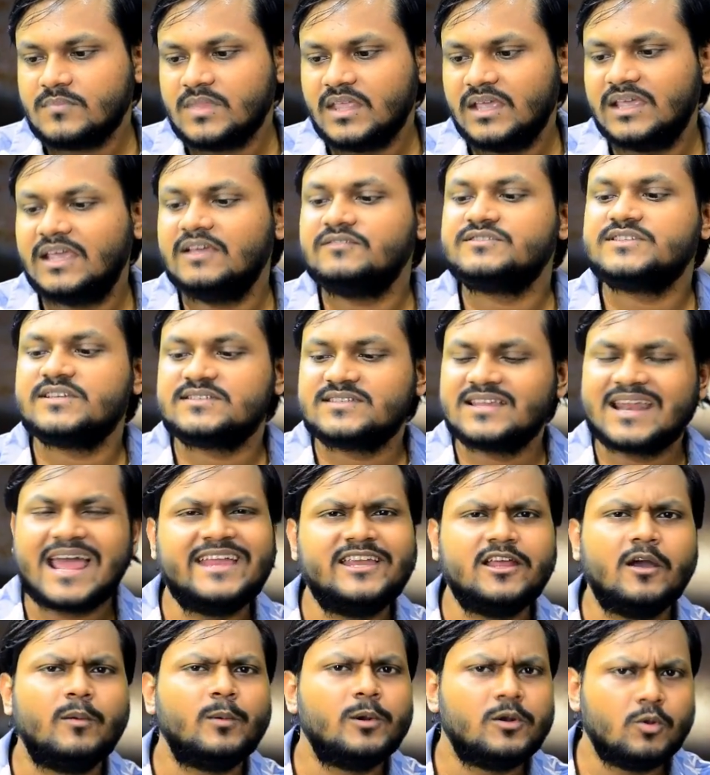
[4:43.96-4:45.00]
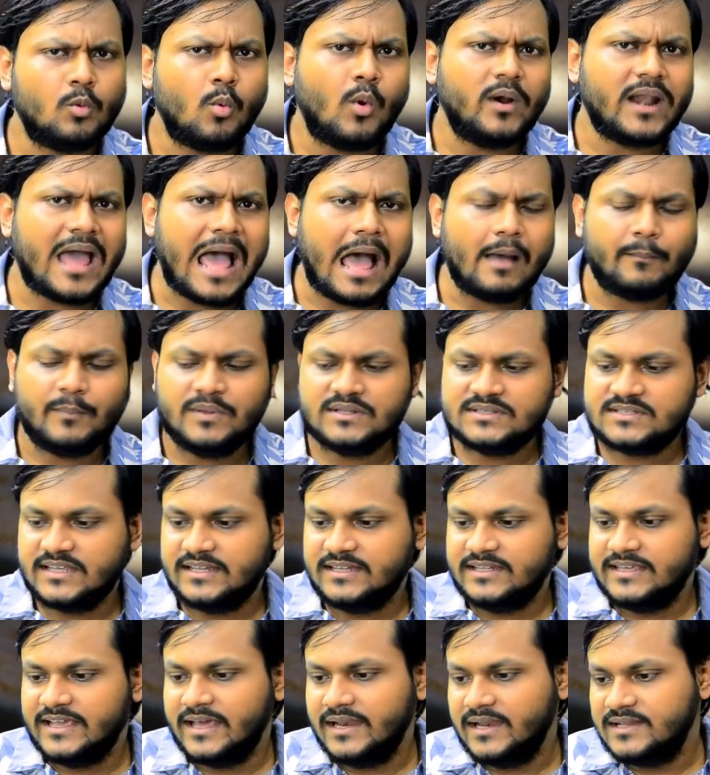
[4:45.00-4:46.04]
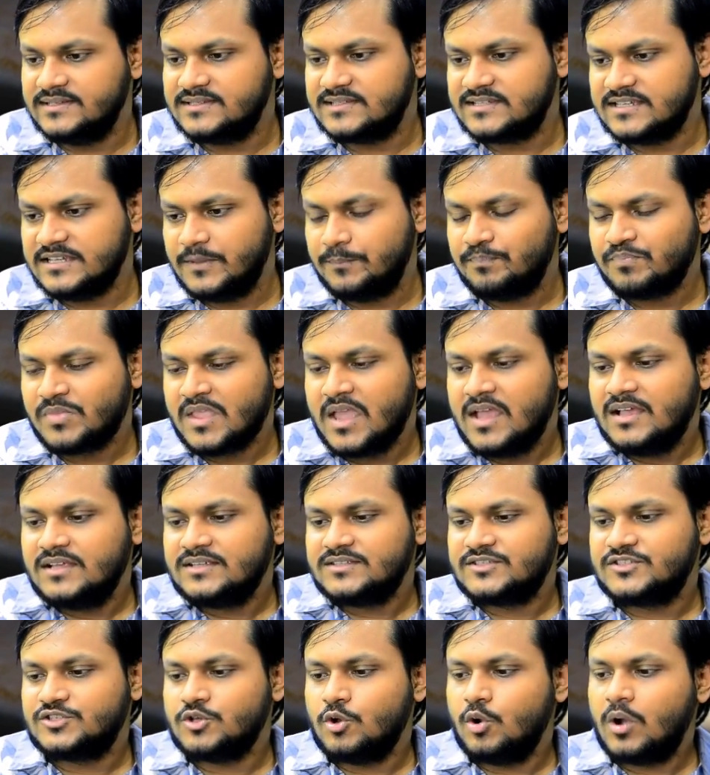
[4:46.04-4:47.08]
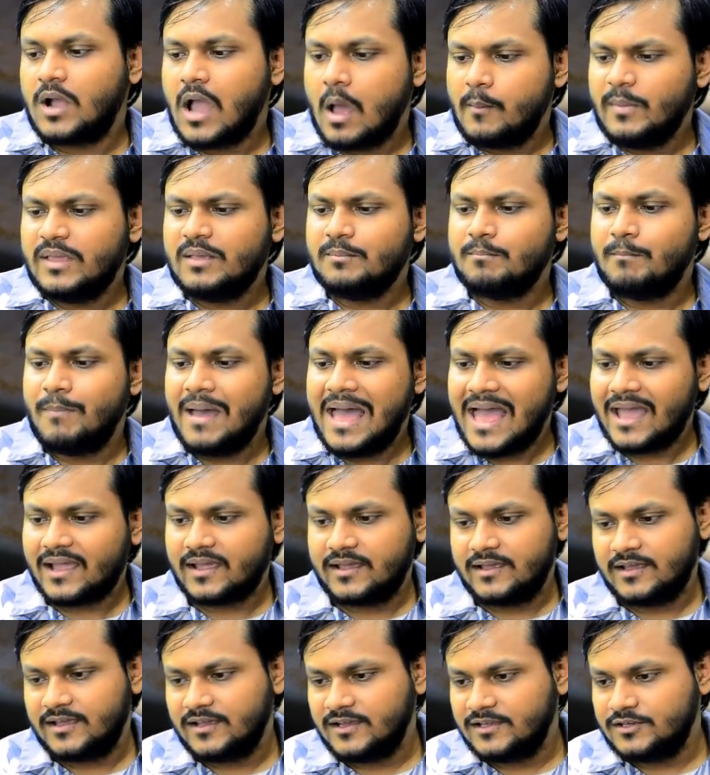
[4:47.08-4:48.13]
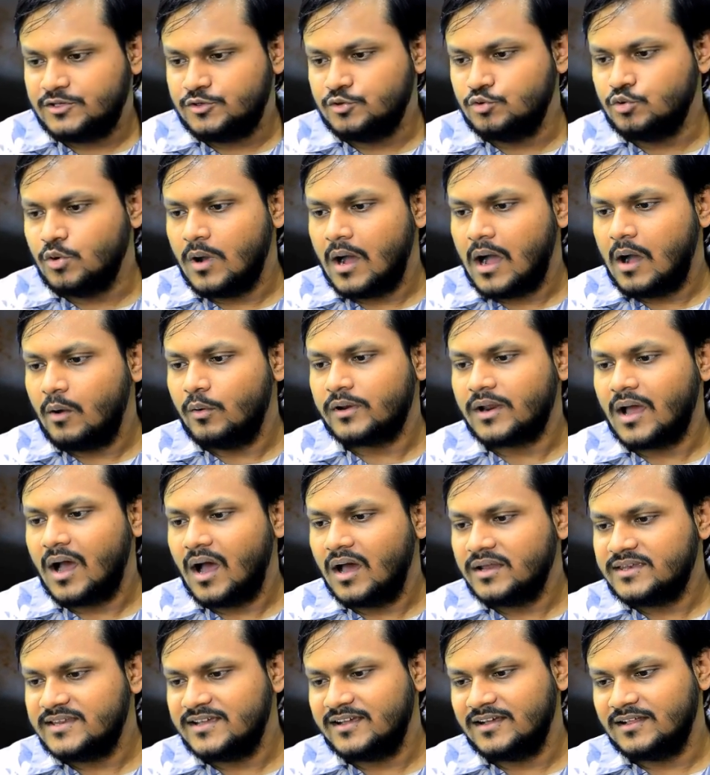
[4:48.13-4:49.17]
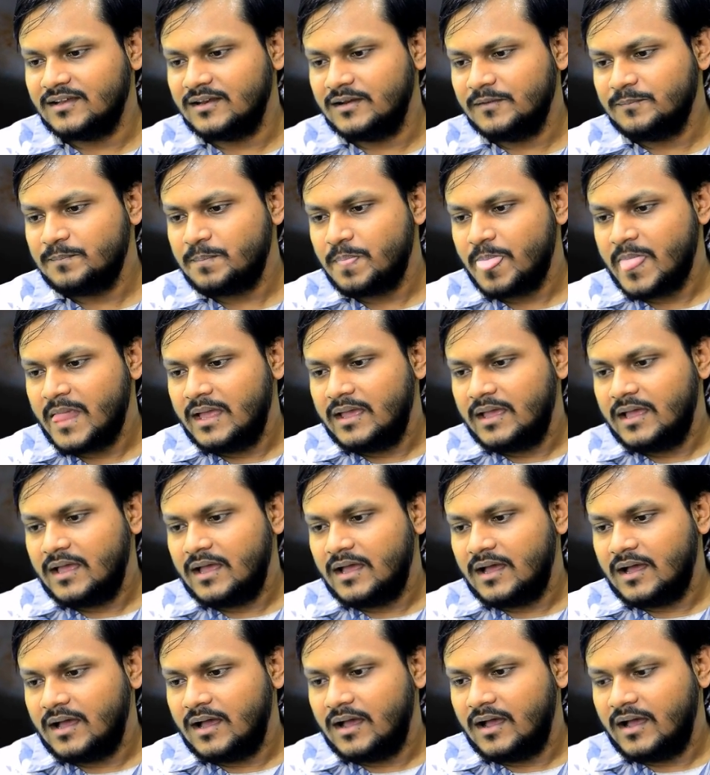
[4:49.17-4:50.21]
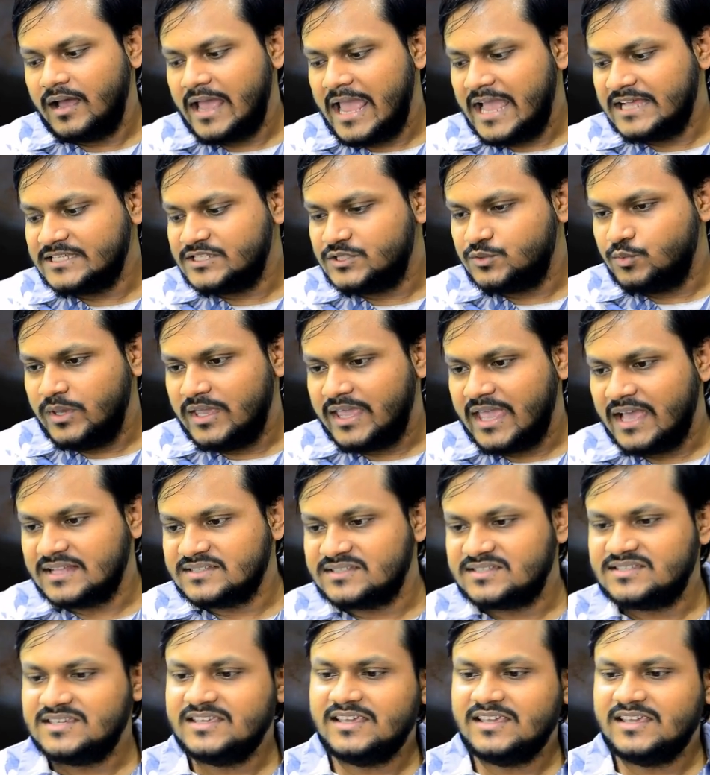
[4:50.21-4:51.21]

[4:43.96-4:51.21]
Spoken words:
gives us an idea of what happens in the LHC. So coming back to our article, as we can see